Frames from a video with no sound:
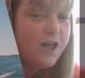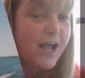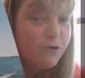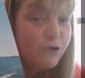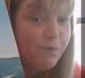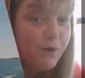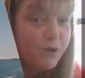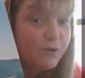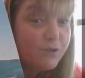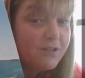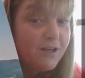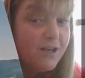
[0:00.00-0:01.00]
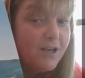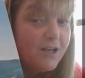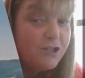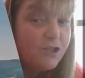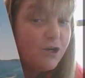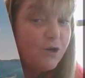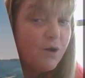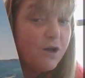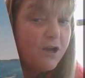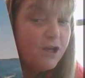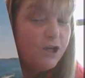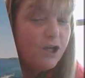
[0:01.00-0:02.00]
houseboat.
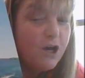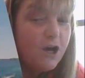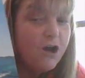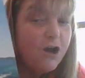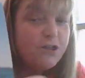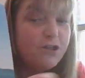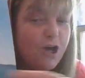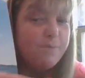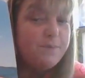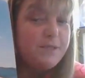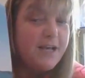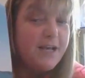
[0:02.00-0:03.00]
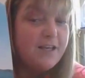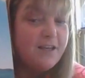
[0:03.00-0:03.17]
So on the top deck,